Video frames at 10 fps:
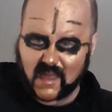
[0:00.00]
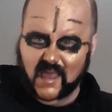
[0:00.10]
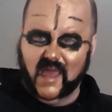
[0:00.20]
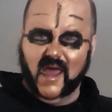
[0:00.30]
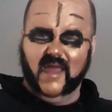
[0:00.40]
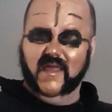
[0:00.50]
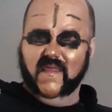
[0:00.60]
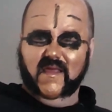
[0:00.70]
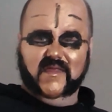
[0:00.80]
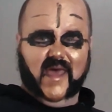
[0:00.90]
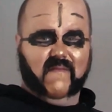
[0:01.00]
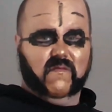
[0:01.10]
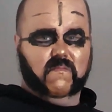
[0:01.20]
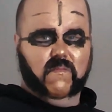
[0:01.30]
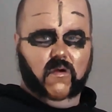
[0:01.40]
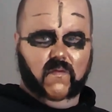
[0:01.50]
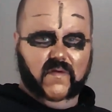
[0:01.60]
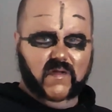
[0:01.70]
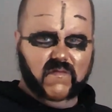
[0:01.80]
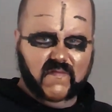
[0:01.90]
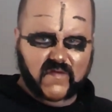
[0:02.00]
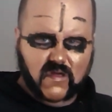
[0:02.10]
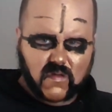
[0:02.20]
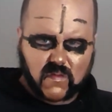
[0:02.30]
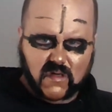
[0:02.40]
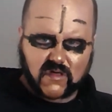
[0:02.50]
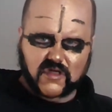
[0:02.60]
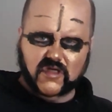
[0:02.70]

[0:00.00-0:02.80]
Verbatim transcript: Can I at least have a movie review or